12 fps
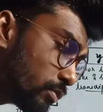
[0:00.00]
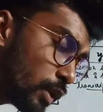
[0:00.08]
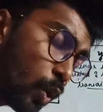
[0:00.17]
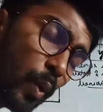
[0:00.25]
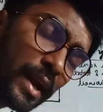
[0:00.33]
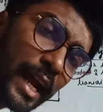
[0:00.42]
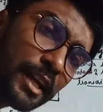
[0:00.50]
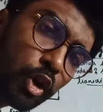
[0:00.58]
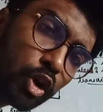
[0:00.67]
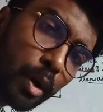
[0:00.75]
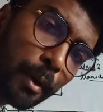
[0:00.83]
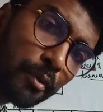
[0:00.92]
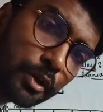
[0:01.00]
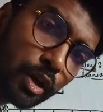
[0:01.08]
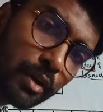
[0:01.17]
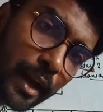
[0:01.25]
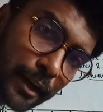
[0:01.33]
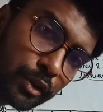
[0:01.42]
when I talk about the
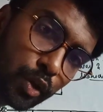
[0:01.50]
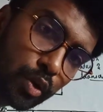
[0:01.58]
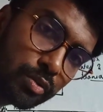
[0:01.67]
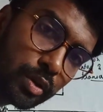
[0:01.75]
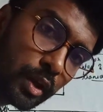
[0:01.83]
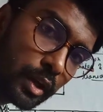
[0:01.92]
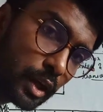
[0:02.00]
lactose,